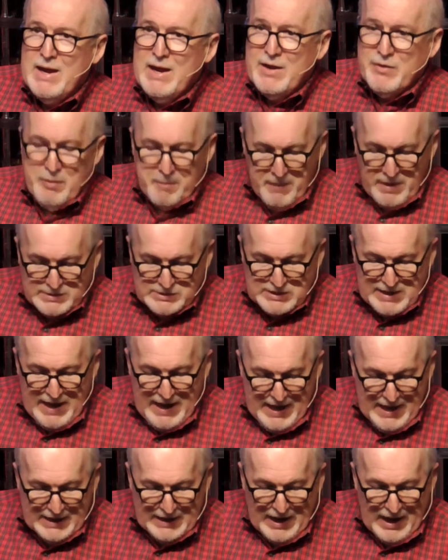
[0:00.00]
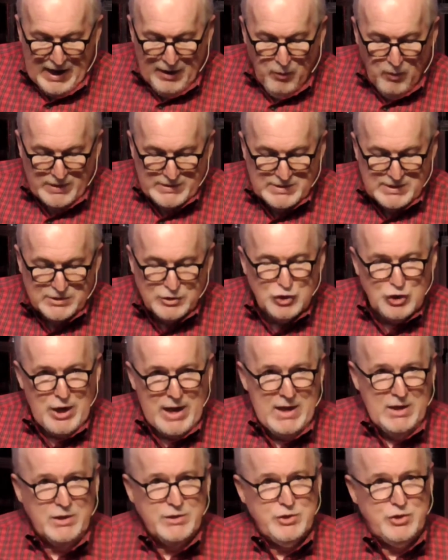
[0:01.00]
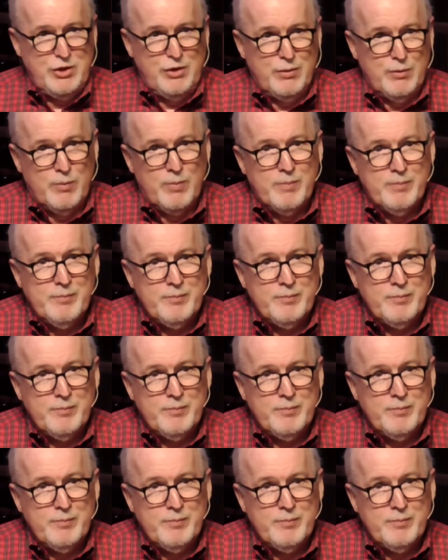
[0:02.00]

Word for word: In the months ahead, I want to challenge you